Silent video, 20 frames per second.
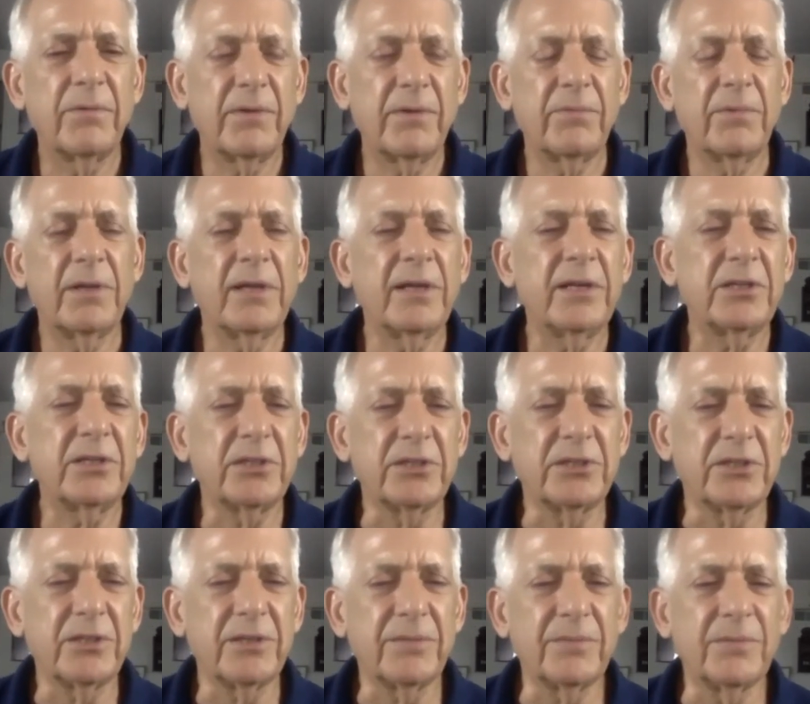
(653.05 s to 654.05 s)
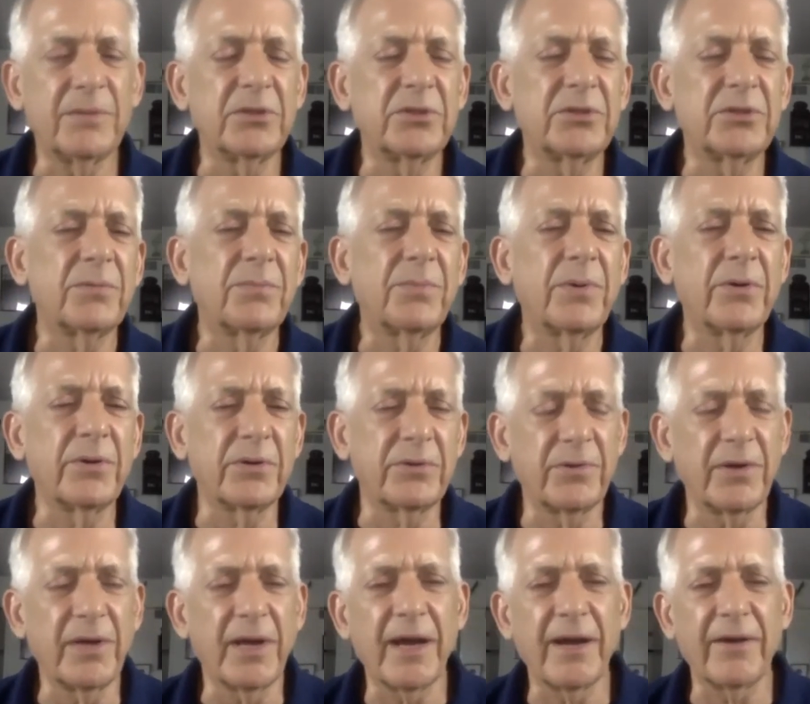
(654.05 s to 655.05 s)
relationship does your
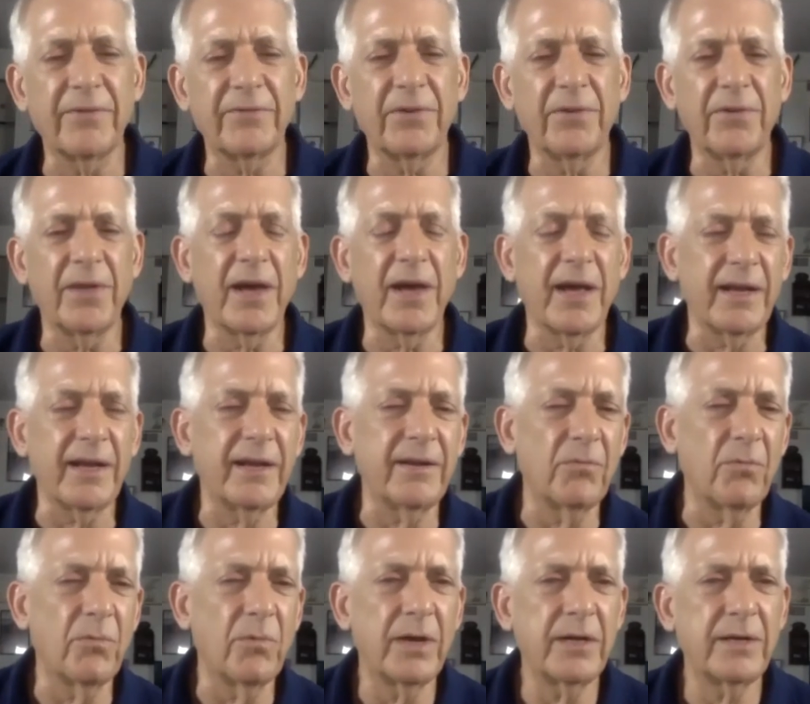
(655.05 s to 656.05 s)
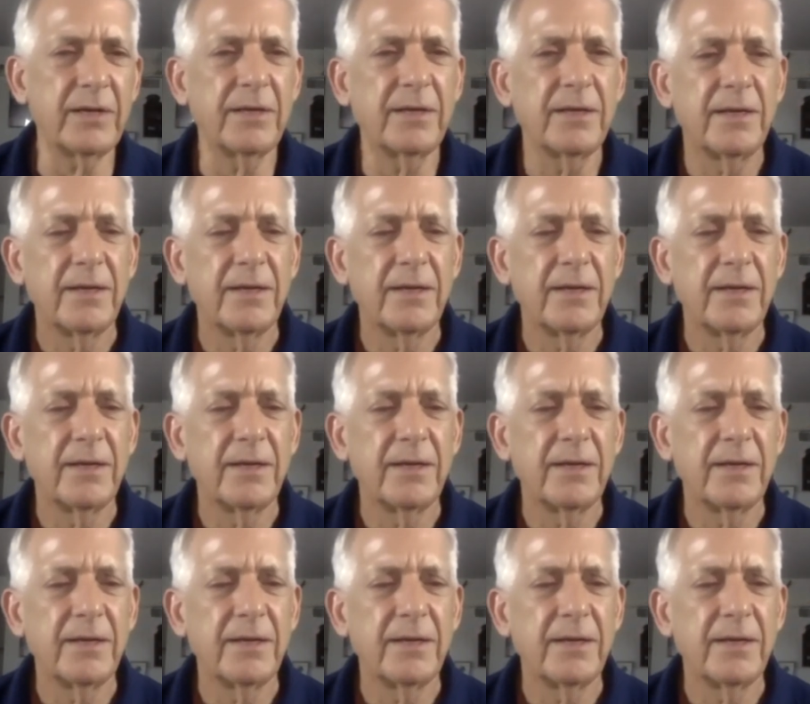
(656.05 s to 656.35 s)
poetry have to that, and what